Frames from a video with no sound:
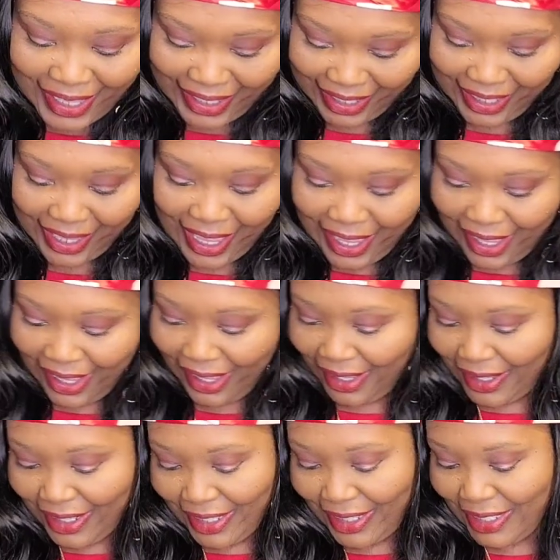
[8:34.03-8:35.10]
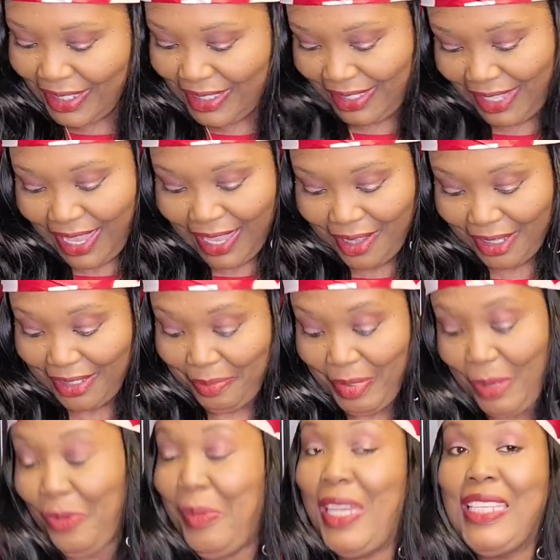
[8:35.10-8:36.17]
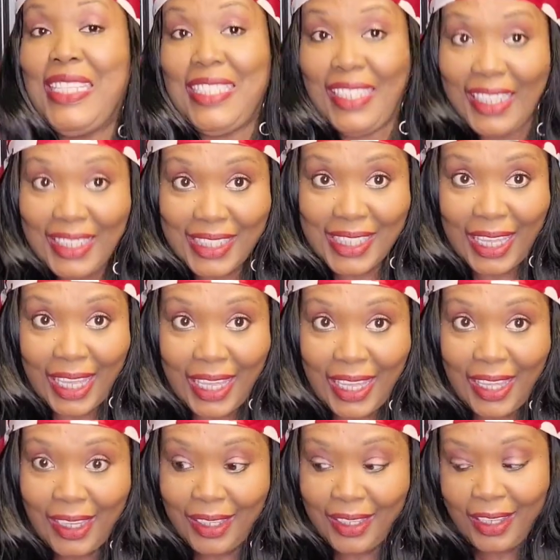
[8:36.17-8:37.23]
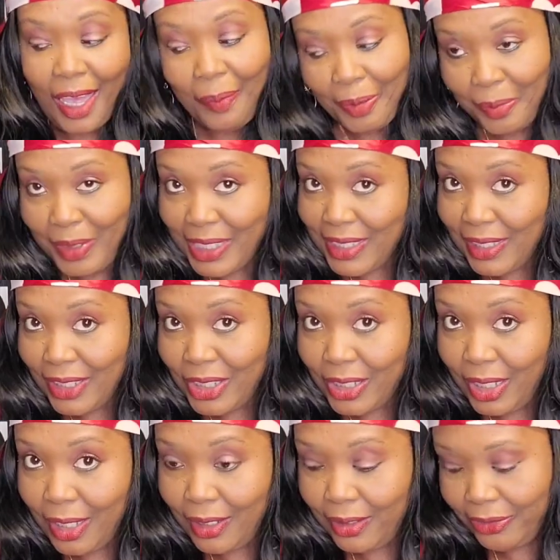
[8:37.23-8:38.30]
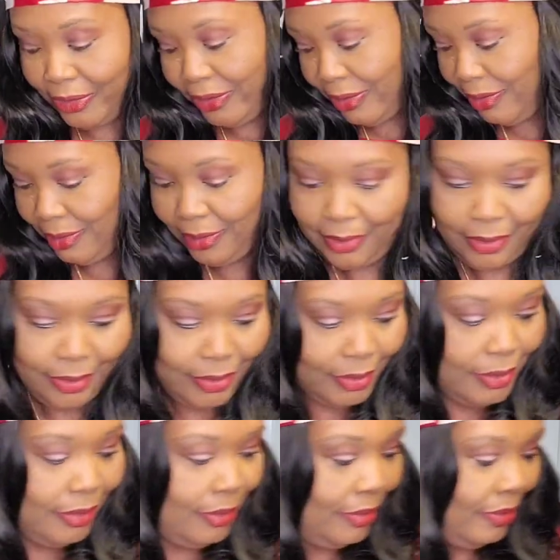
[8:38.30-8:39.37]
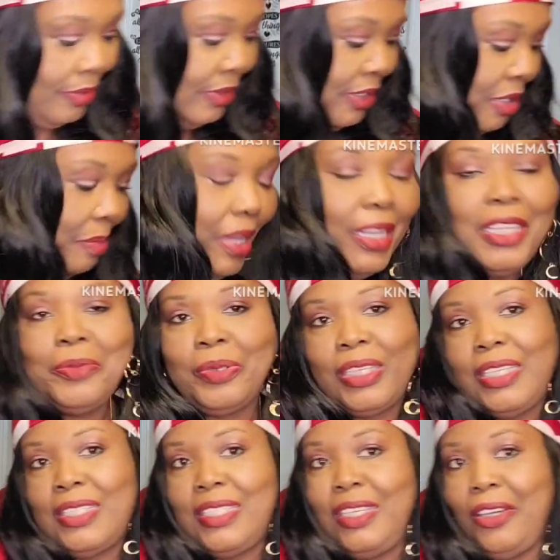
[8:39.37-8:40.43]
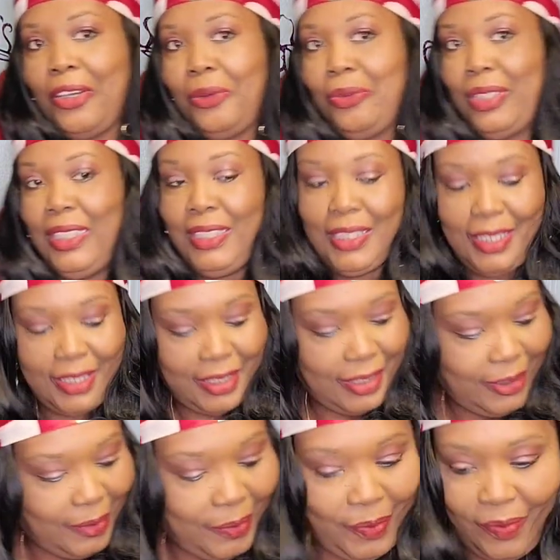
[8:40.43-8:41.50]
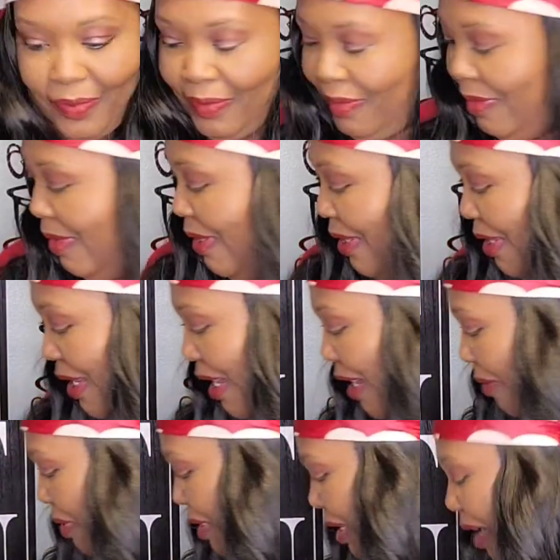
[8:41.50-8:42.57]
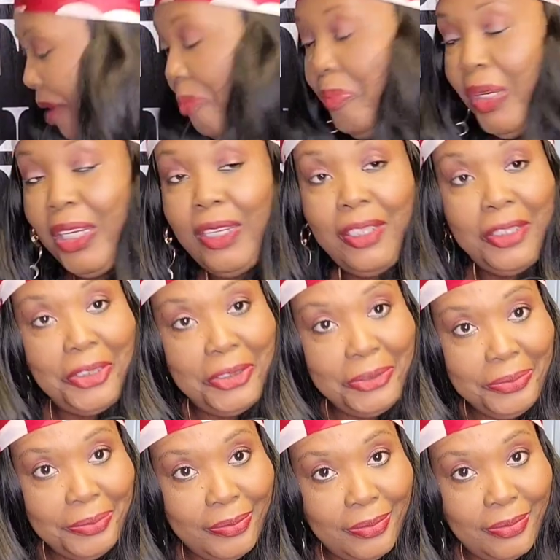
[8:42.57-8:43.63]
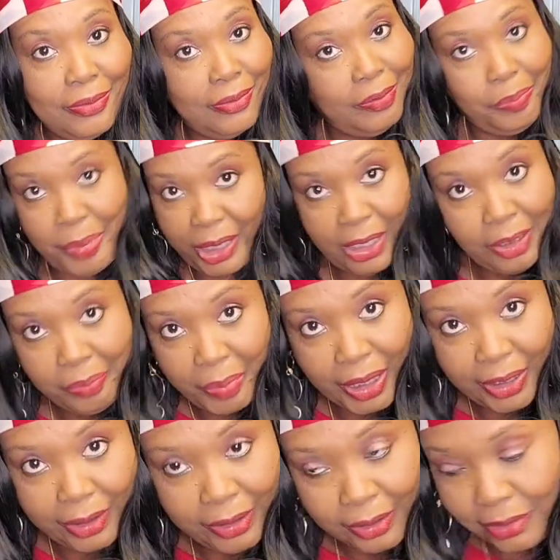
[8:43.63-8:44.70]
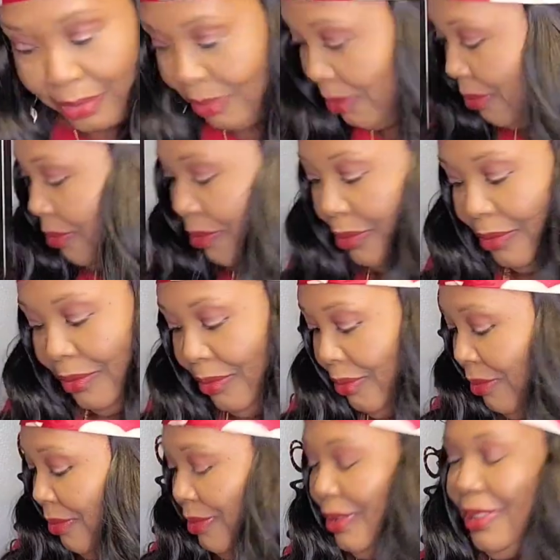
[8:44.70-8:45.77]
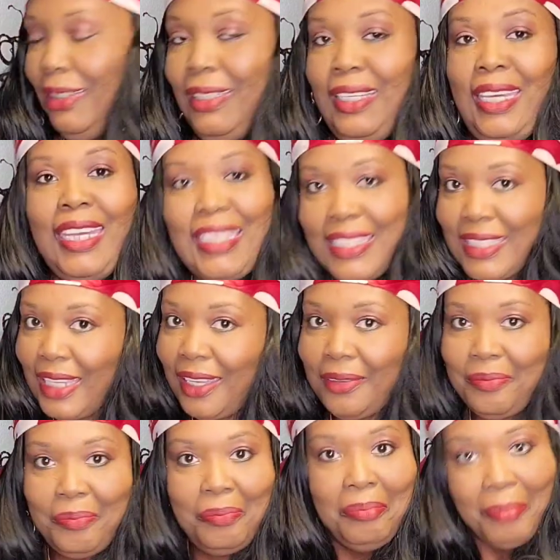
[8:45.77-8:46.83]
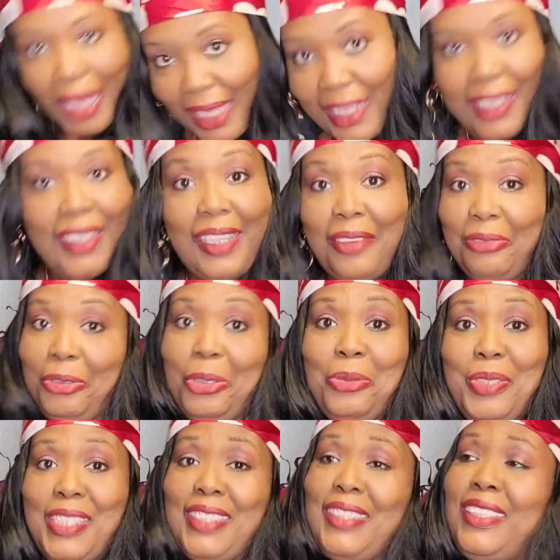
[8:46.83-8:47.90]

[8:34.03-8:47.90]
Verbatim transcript: yeah, cause yeah, cause my my son said compliments to the chef, and my husband, cause he always he was like Bern, Bern, Bern. He said, man, that food was